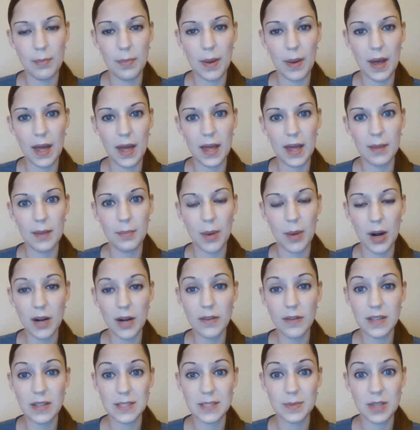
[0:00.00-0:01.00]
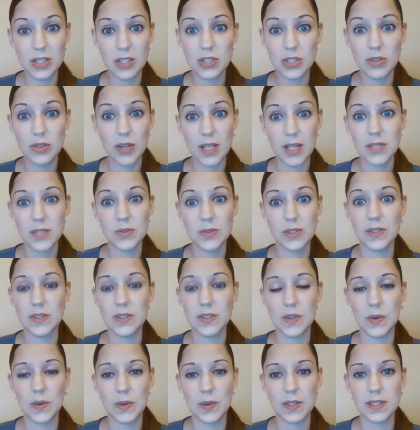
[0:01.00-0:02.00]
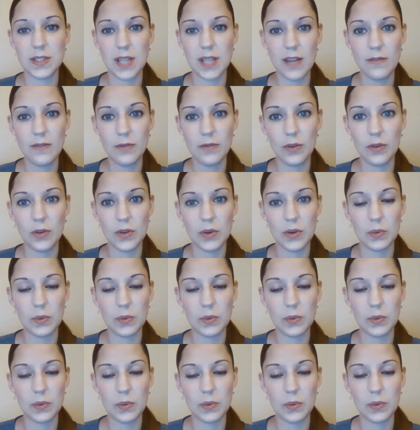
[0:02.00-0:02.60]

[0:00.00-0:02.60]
But part of it's because you guys were so insightful.